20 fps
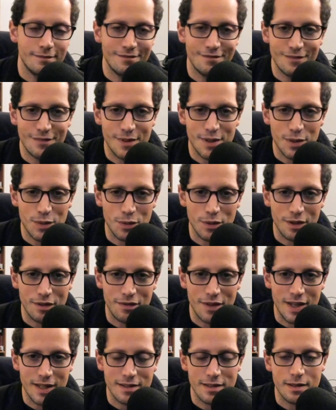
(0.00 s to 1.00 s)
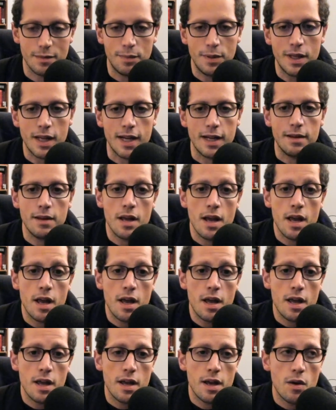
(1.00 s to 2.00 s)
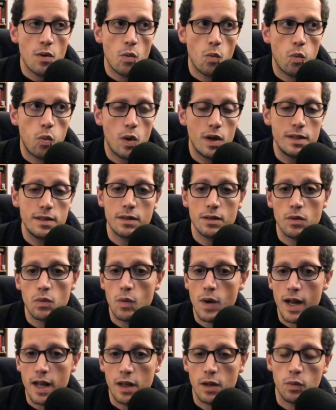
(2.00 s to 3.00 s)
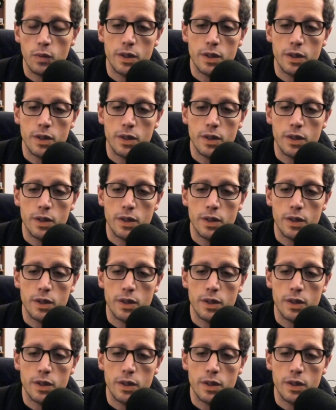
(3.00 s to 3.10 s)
this will advance the plot. Once in a while,